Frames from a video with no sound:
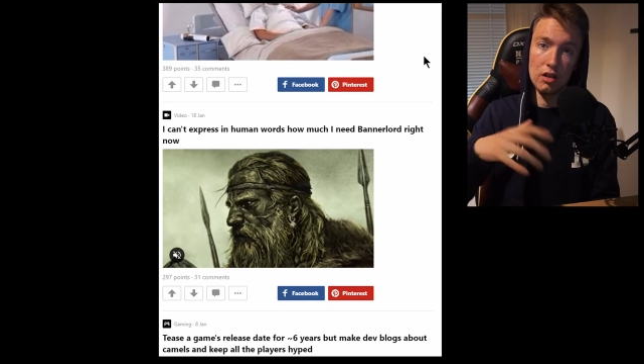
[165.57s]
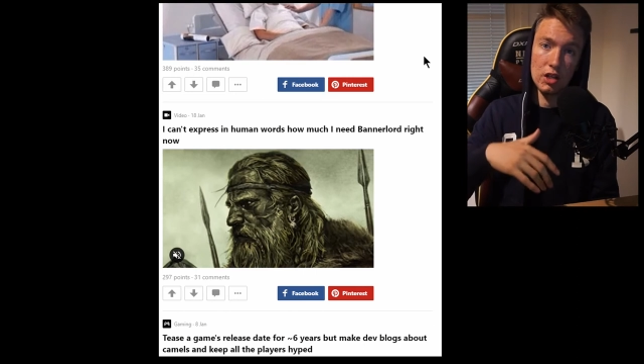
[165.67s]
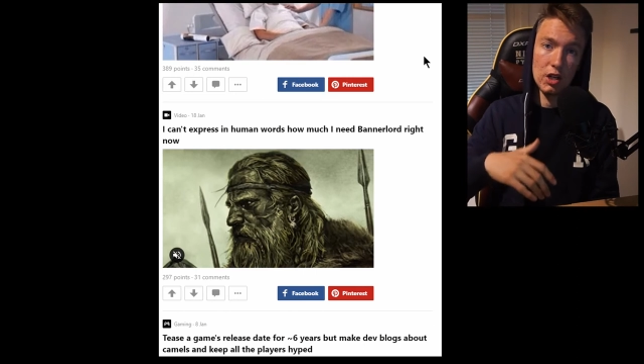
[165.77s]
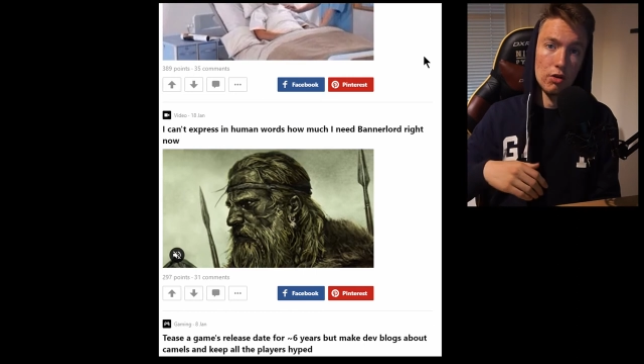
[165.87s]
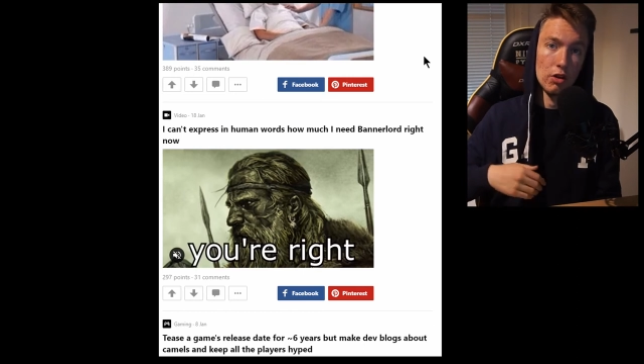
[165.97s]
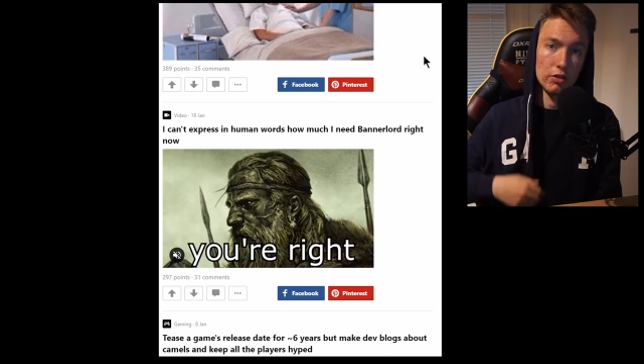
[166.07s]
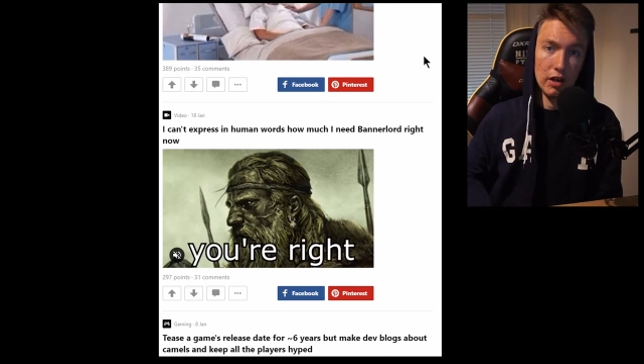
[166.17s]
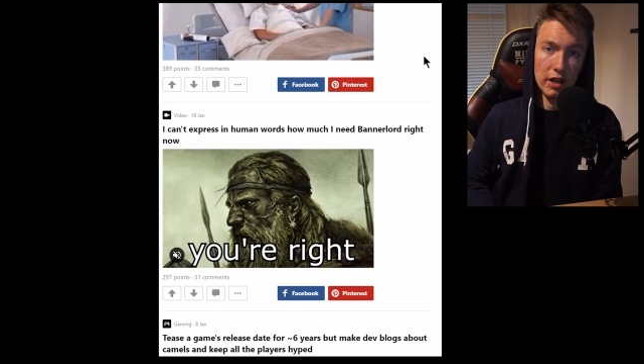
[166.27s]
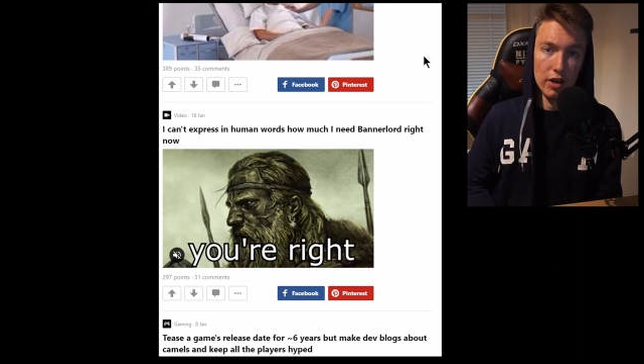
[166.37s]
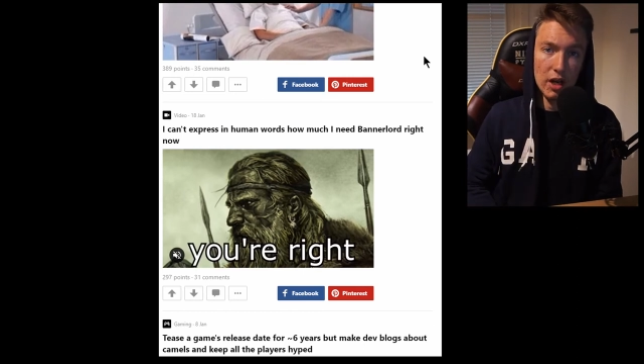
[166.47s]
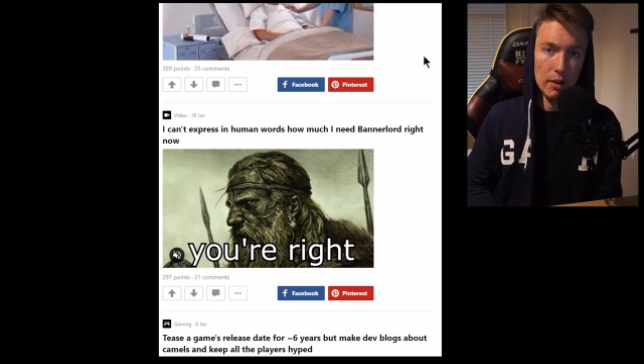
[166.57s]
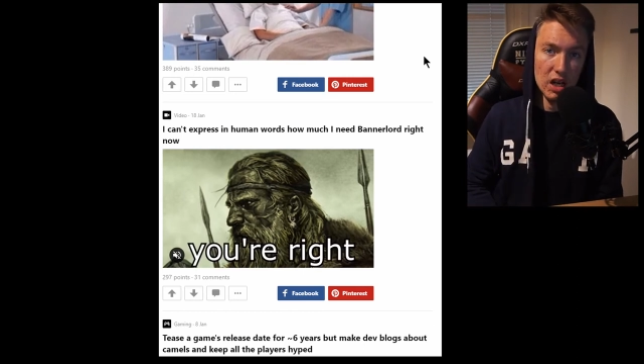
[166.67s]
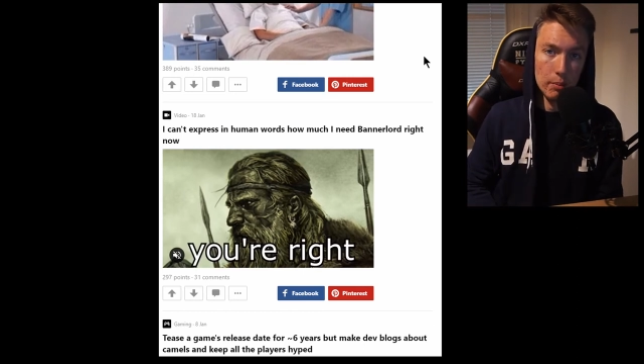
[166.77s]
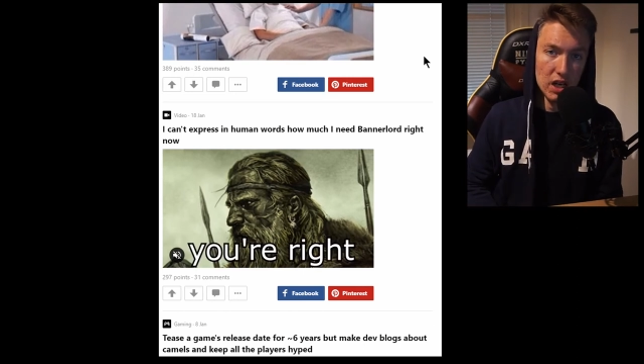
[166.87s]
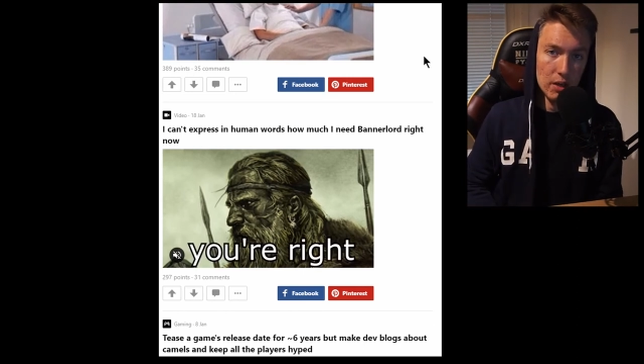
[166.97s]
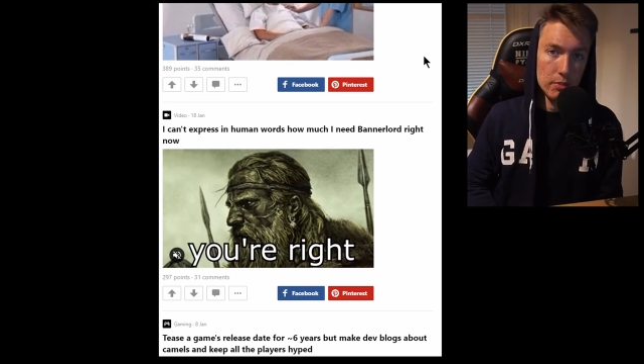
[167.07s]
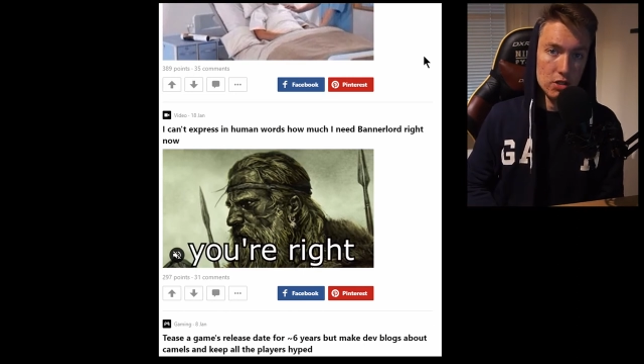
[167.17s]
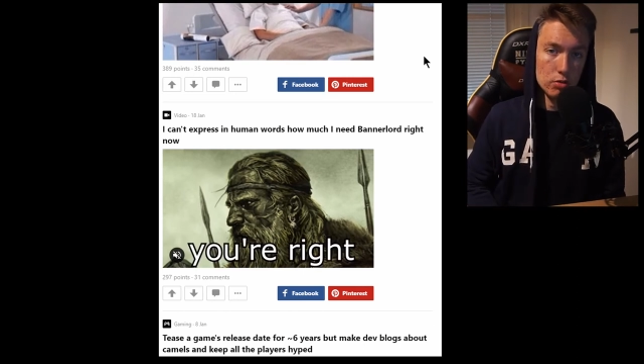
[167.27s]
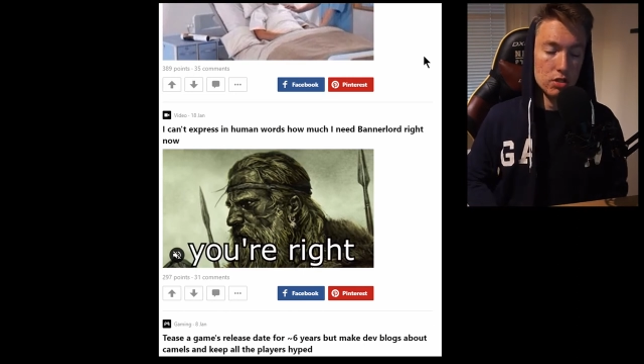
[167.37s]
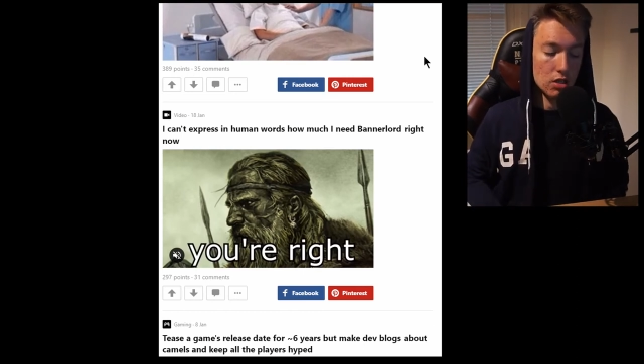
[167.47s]
now on the later ep
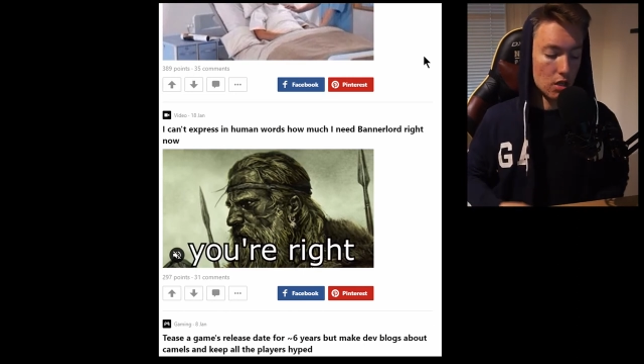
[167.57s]
episodes,